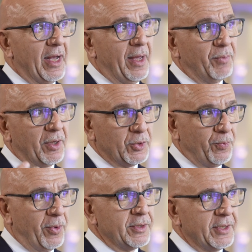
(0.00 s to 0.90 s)
and be
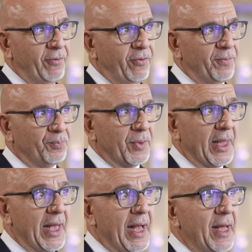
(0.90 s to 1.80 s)
responsive
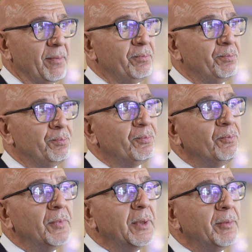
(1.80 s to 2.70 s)
and
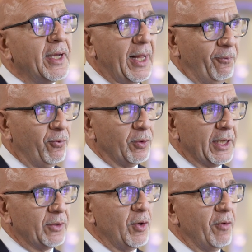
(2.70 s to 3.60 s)
will be helpful
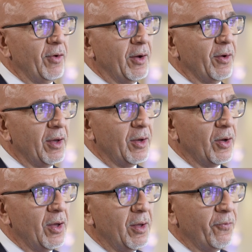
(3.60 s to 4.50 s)
that you have a
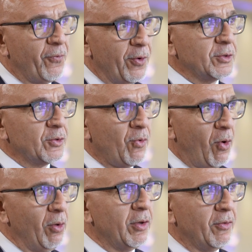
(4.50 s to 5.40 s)
first
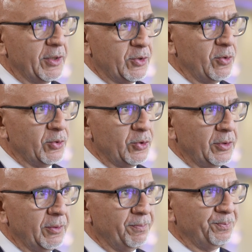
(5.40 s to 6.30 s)
call resolution,